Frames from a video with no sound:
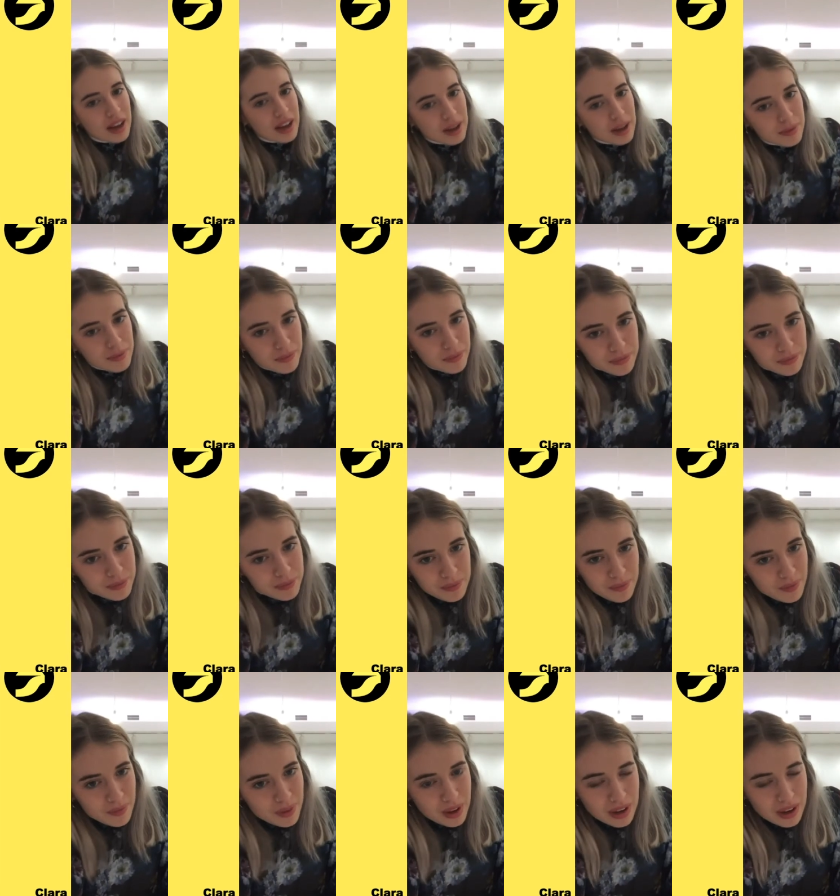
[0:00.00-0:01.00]

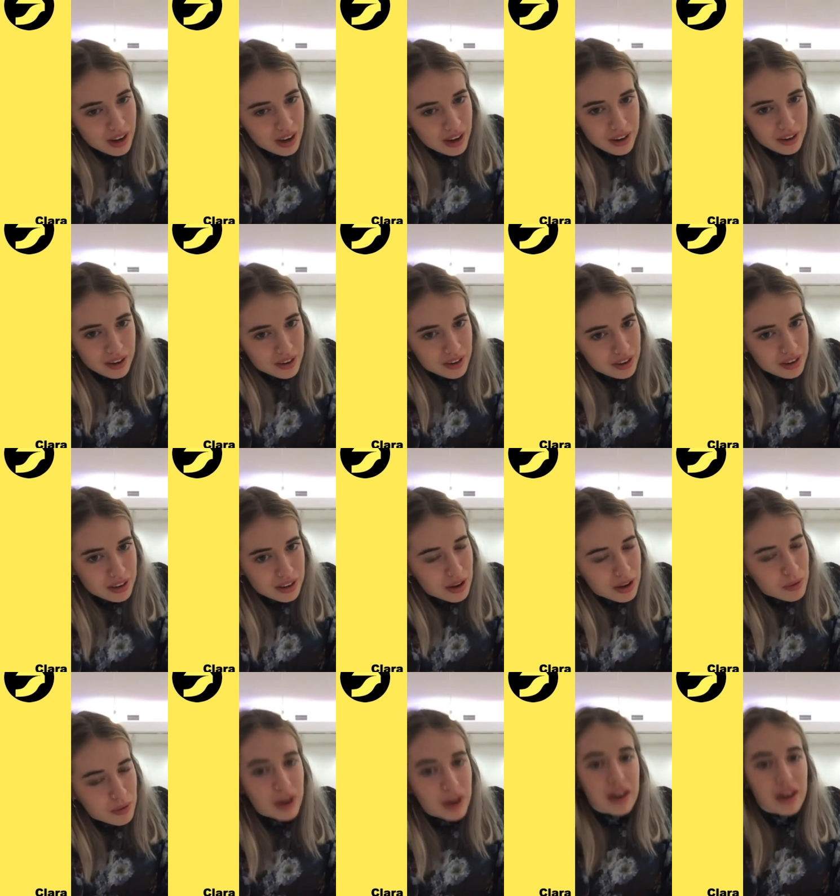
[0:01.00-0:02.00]
um yeah
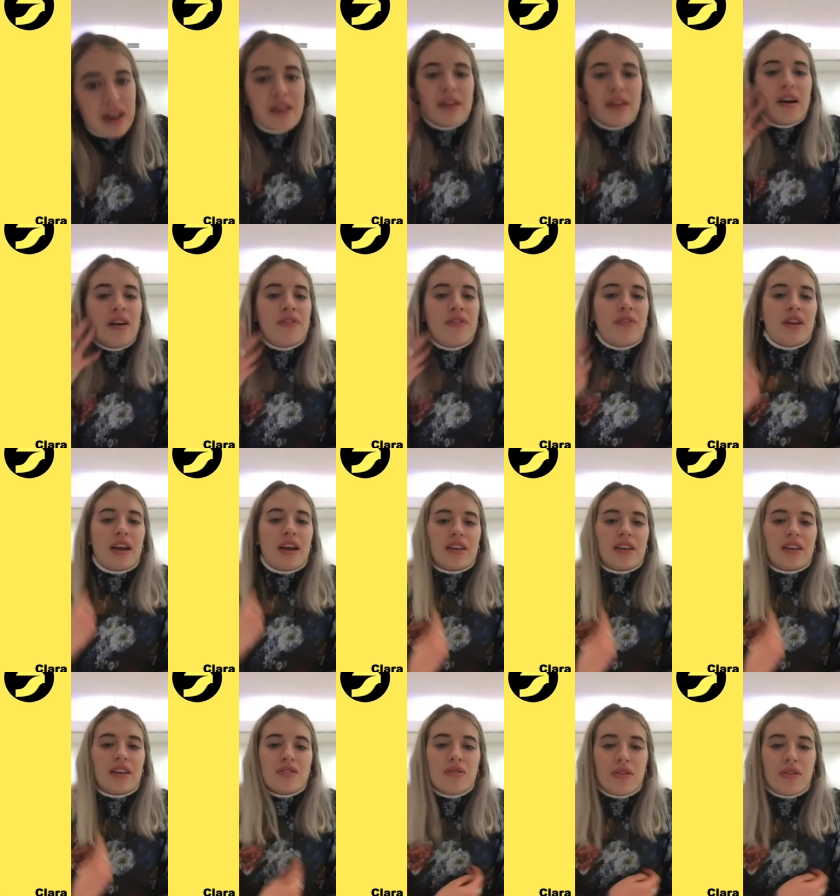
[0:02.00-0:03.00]
well I, I feel
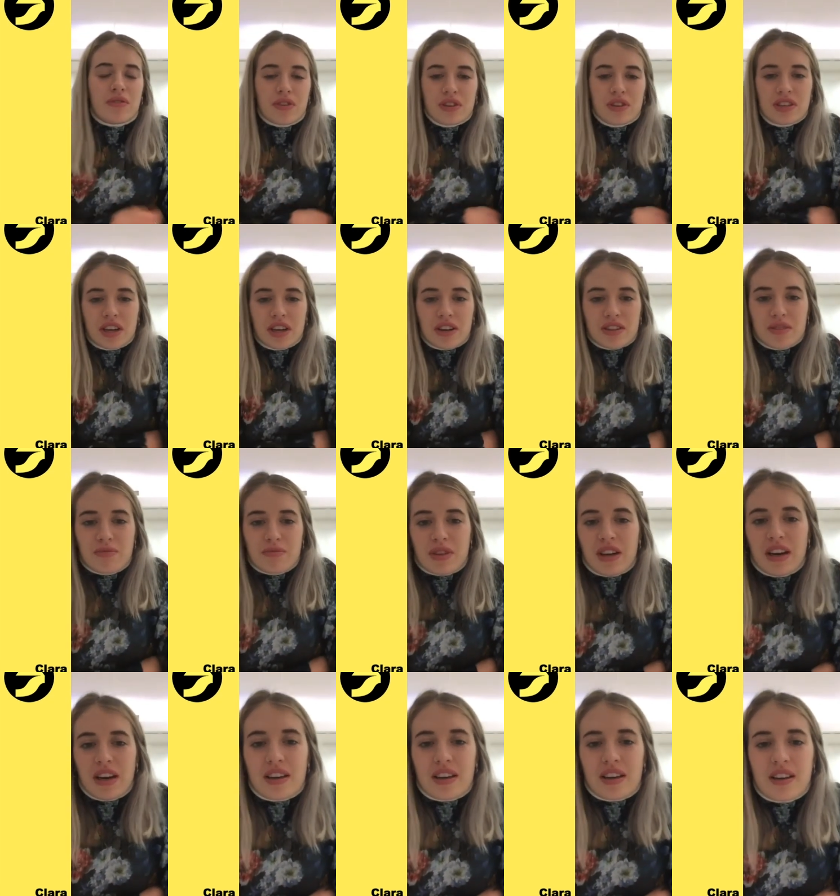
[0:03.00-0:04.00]
like you know if you're sick or
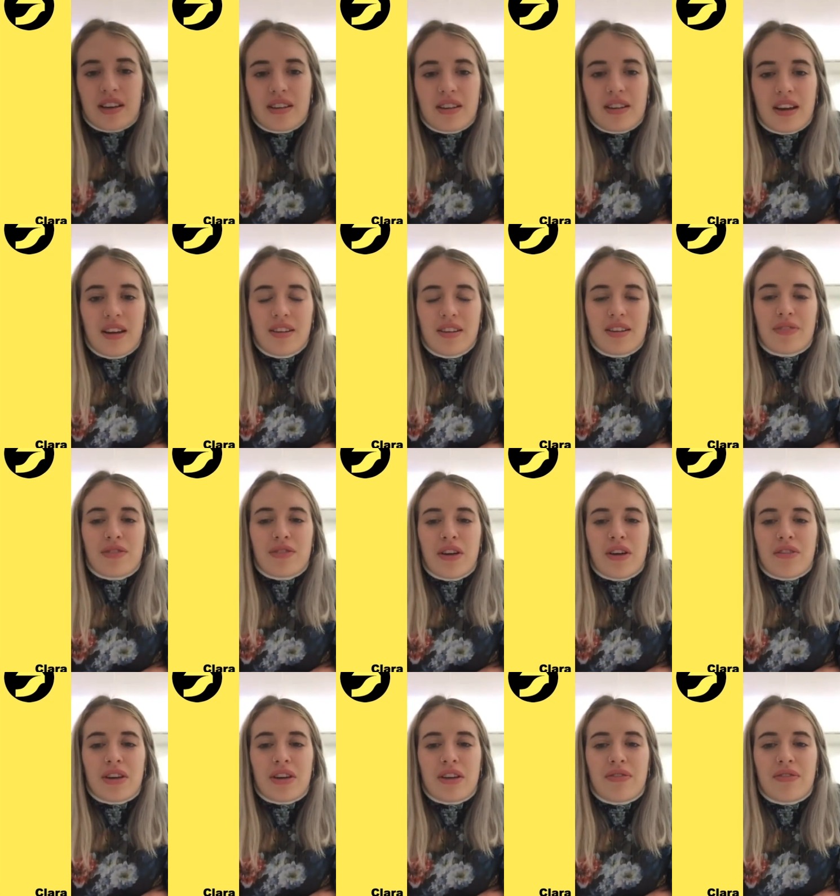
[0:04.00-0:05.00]
something like if you're
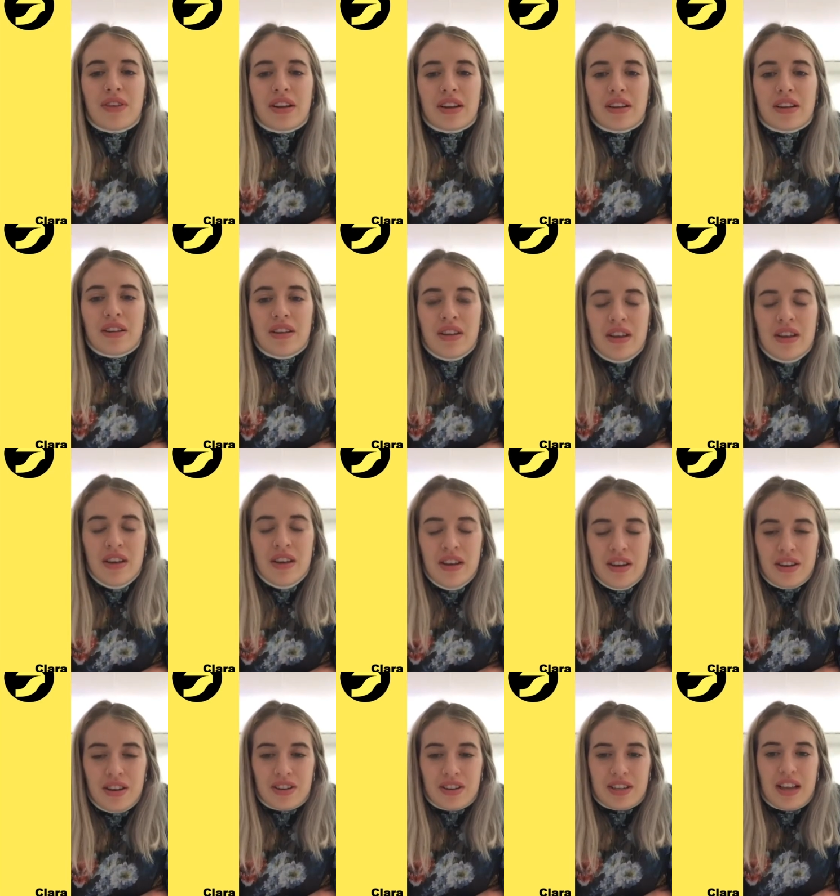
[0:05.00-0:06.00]
not really feeling
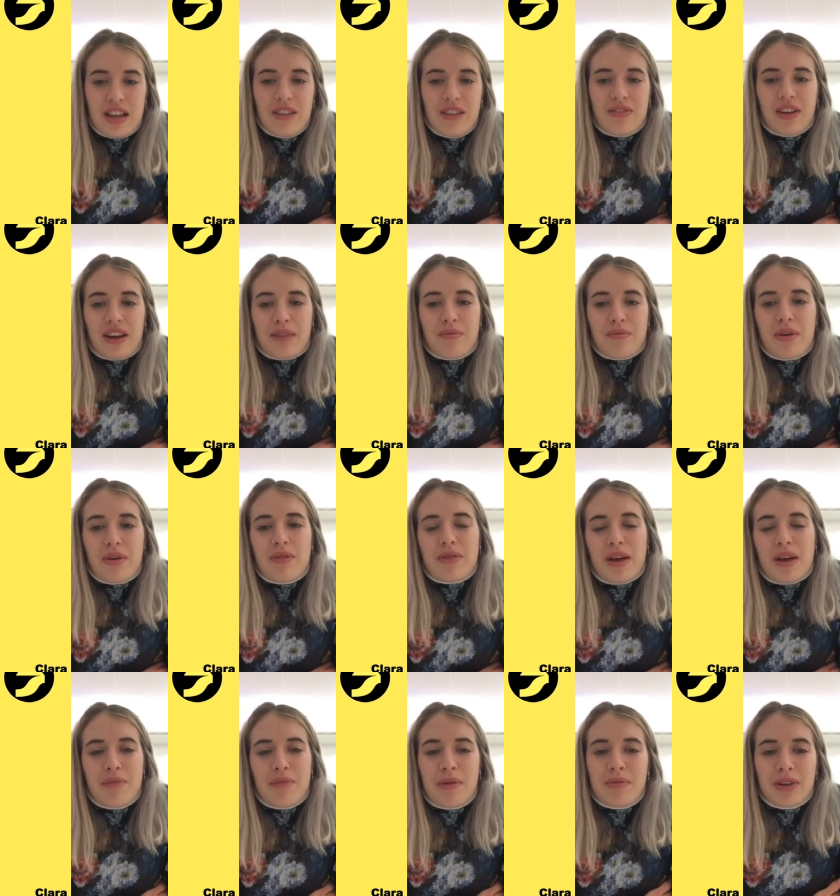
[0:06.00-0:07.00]
yourself like
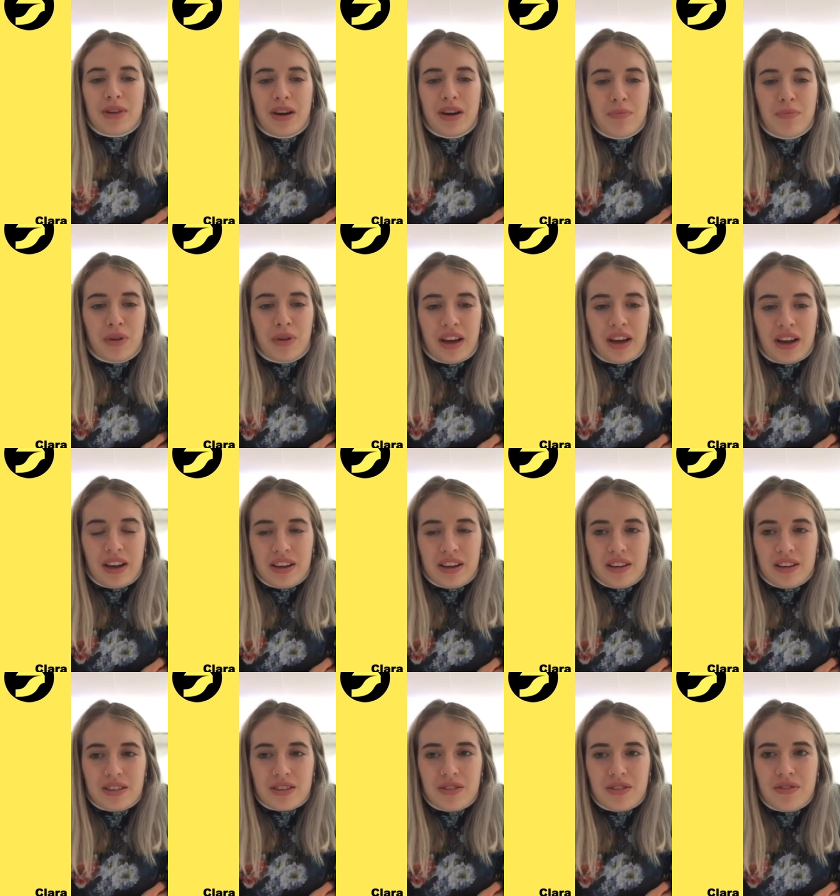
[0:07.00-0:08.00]
yeah maybe not but like I